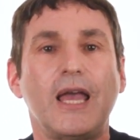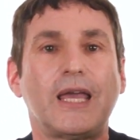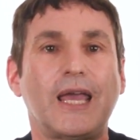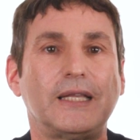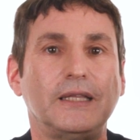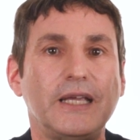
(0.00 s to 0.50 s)

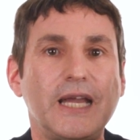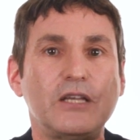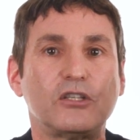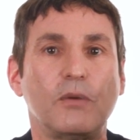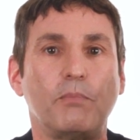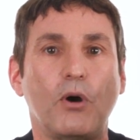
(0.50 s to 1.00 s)
can
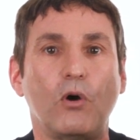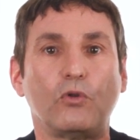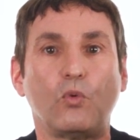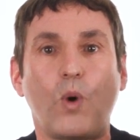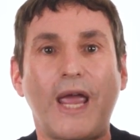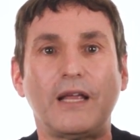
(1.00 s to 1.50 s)
lead to
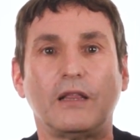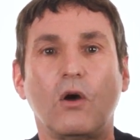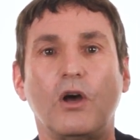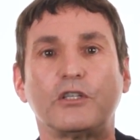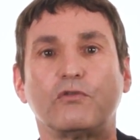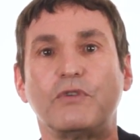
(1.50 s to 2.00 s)
both weight
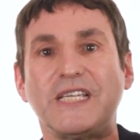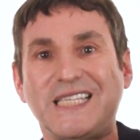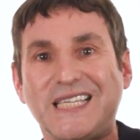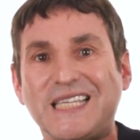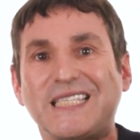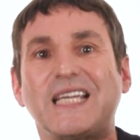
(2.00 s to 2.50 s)
loss
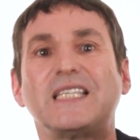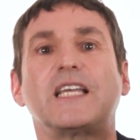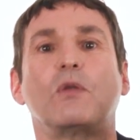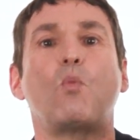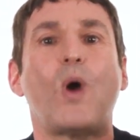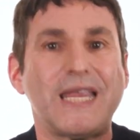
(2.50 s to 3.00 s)
resistance
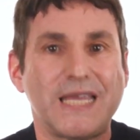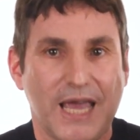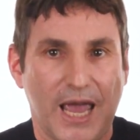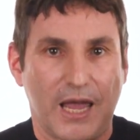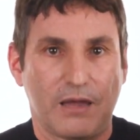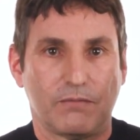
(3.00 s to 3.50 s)
and weight
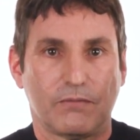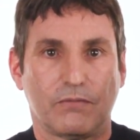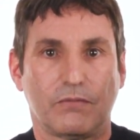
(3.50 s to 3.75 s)
gain.